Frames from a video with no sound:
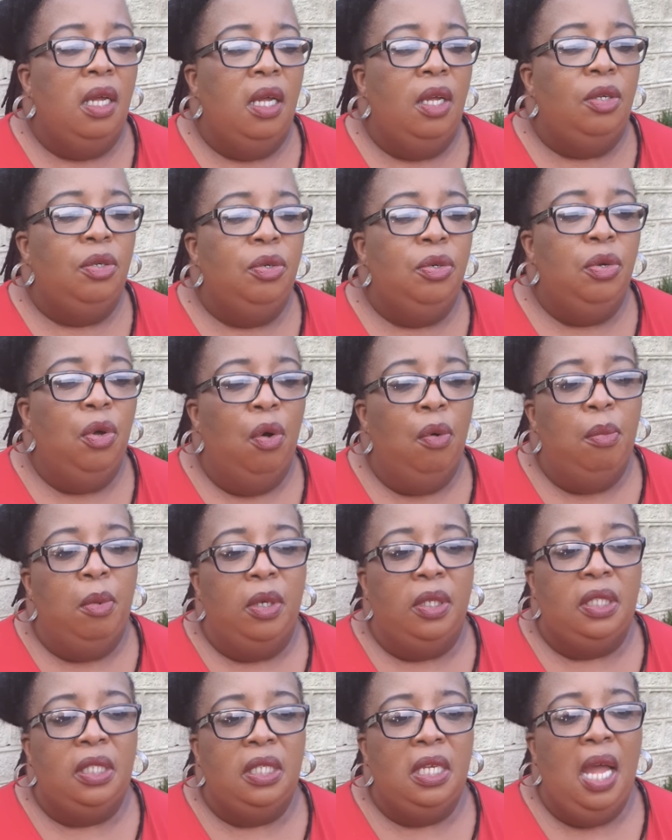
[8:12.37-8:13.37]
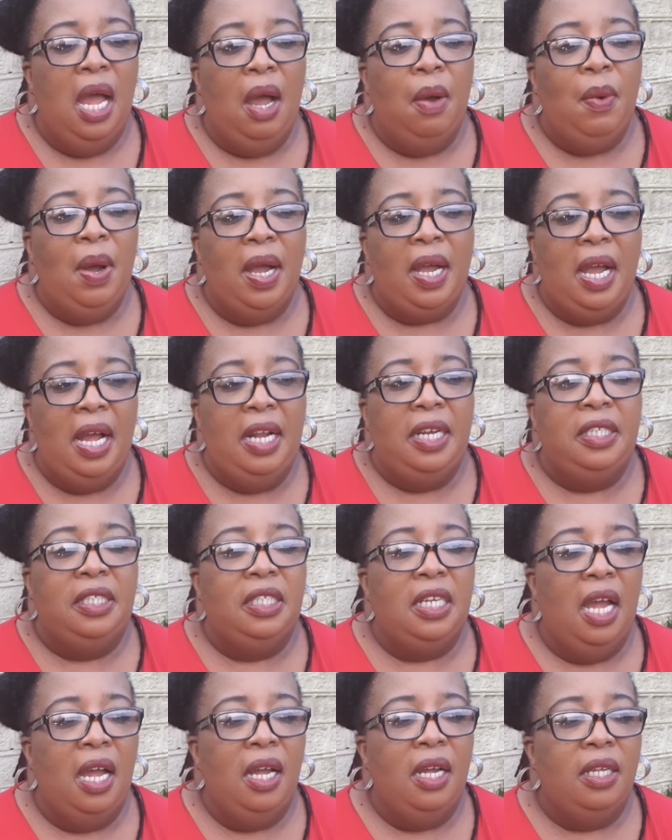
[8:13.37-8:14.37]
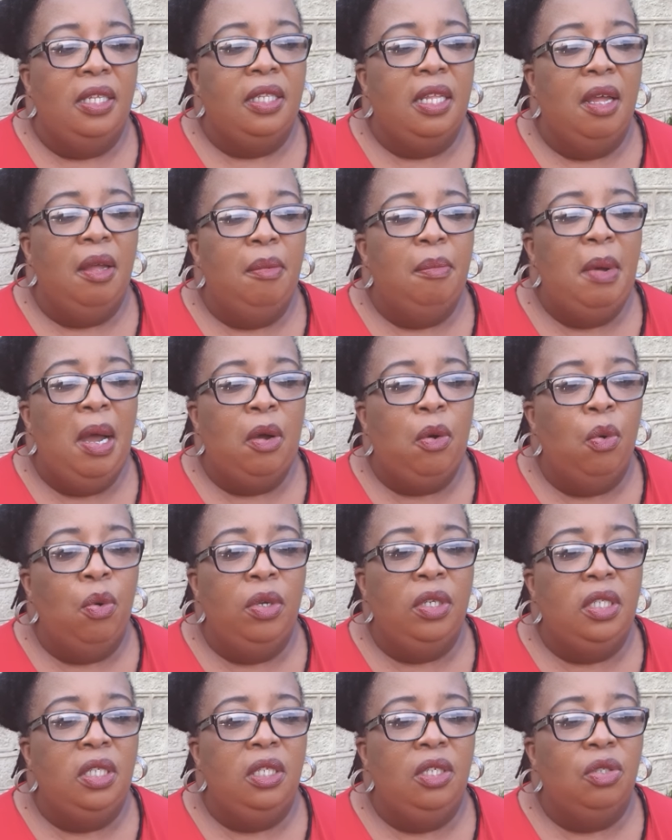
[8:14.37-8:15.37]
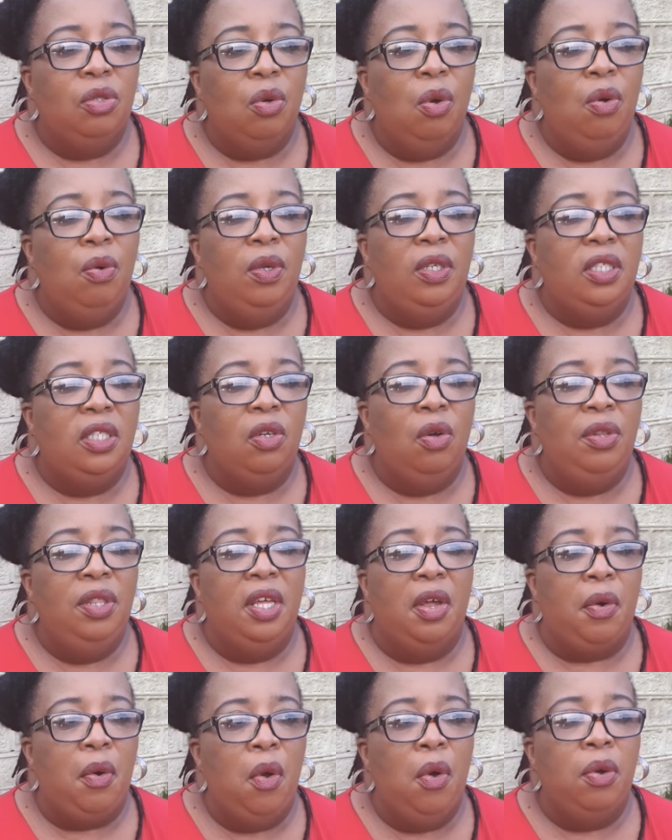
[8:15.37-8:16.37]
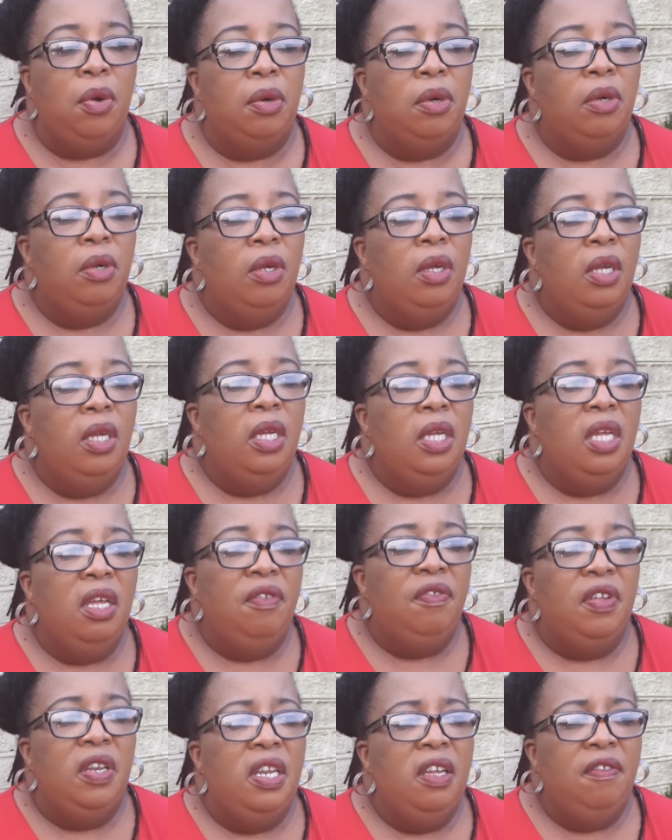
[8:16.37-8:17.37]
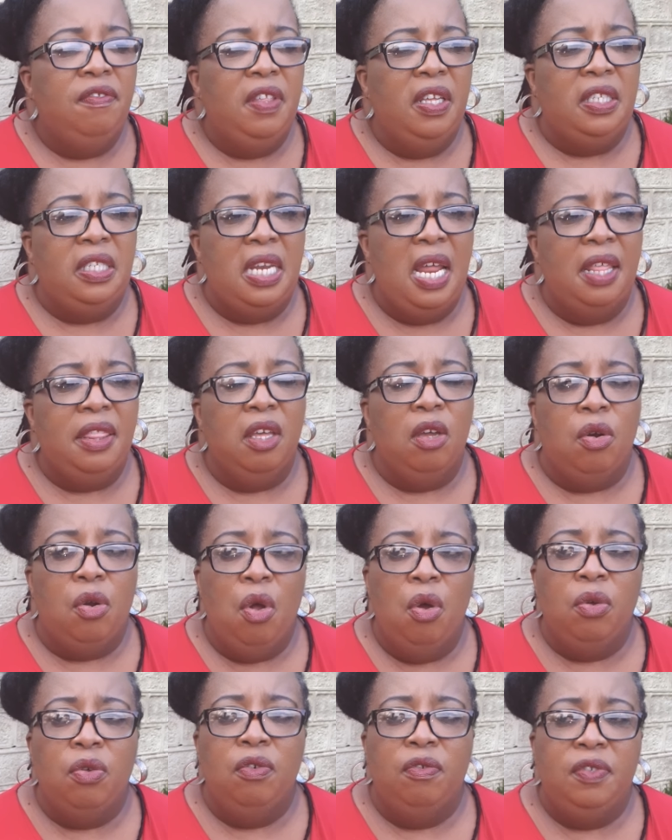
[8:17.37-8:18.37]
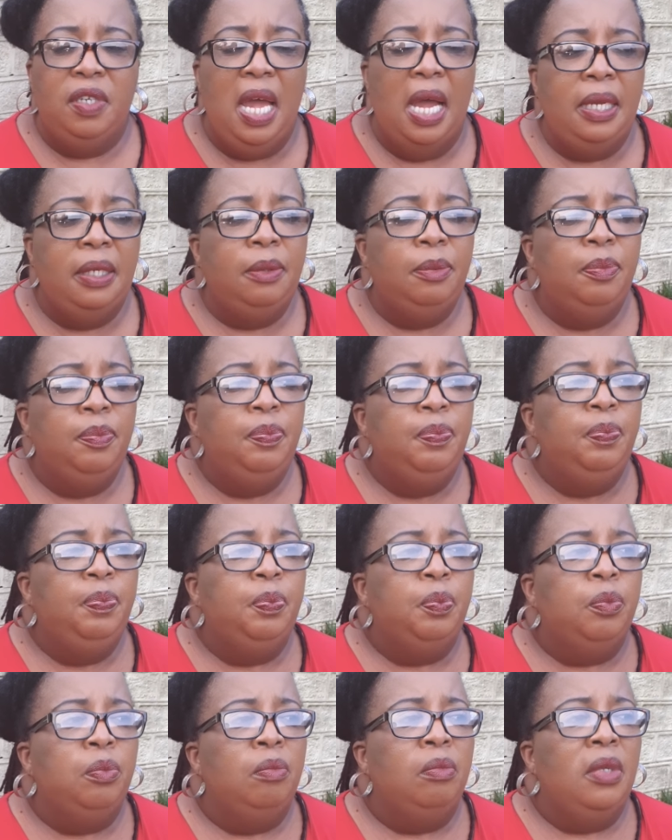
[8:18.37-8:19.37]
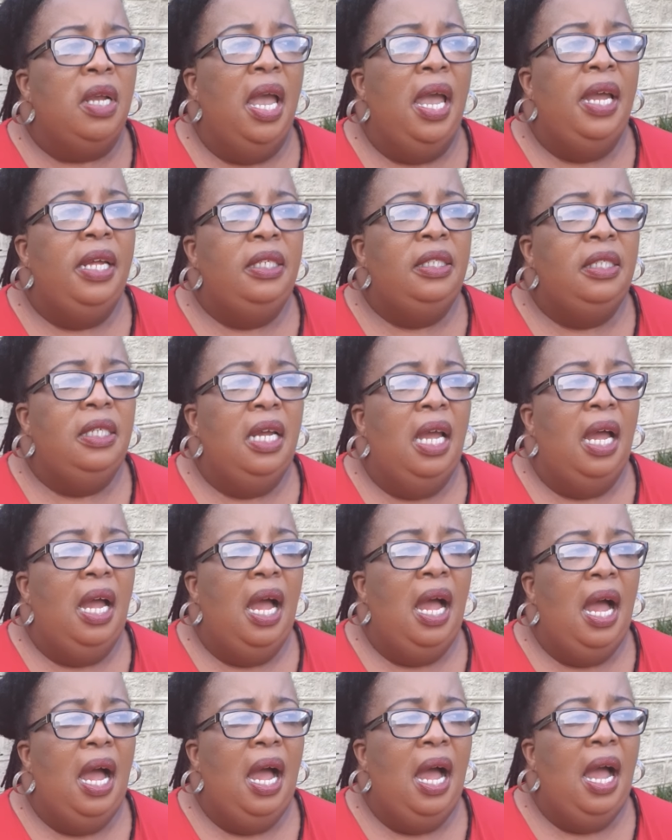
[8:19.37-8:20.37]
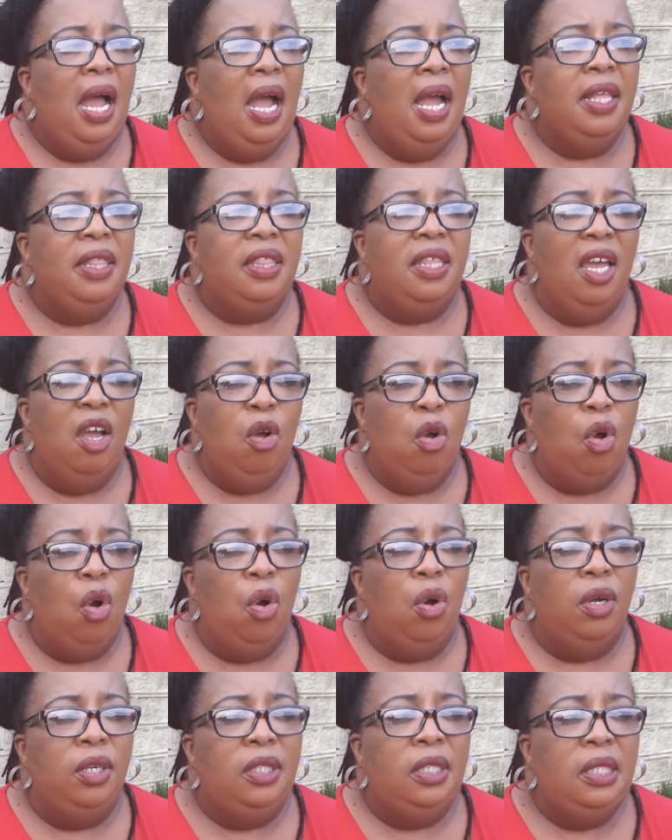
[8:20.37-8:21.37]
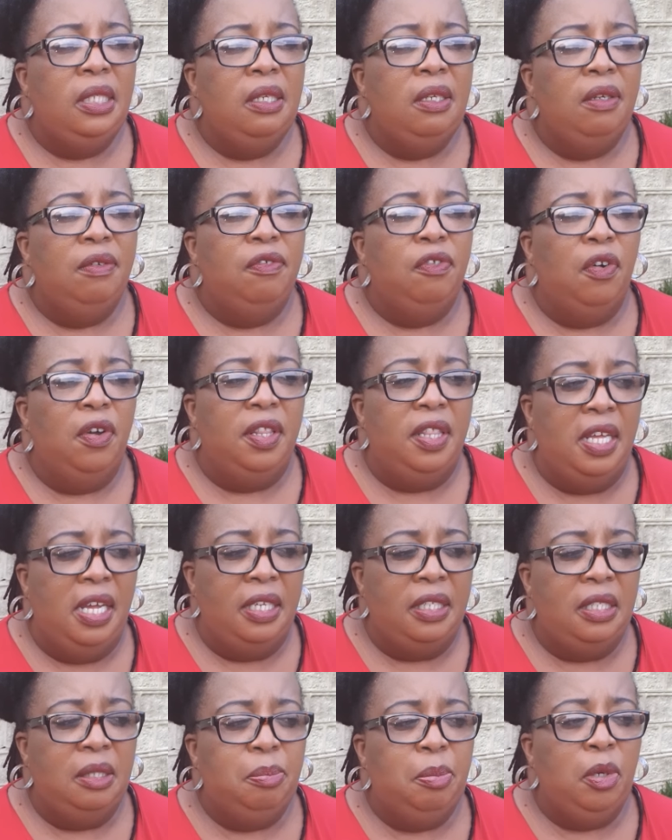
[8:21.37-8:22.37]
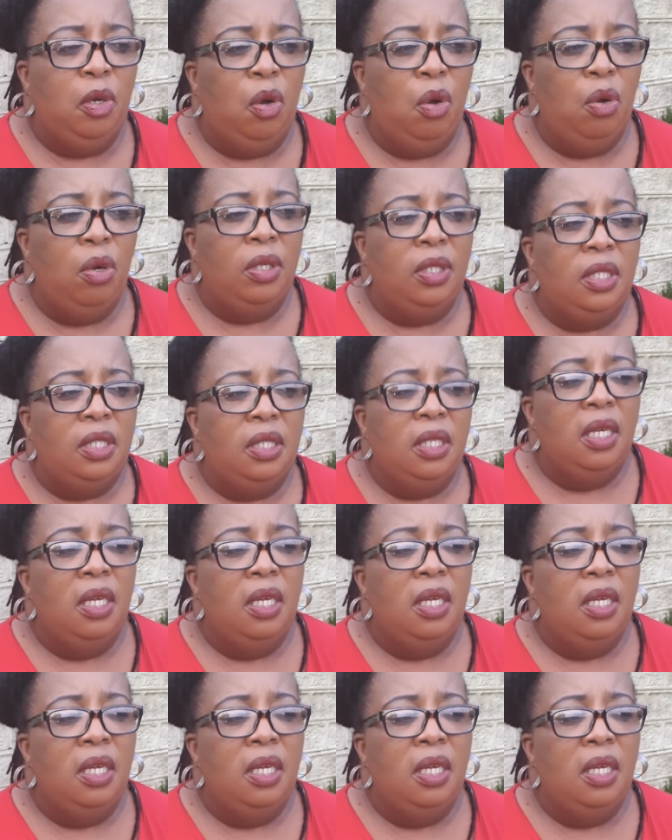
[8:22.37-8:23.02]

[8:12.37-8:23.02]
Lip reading: You know, most our culture, the makoti is always on the wrong, even if there's nothing wrong you've done. And I thank God for that because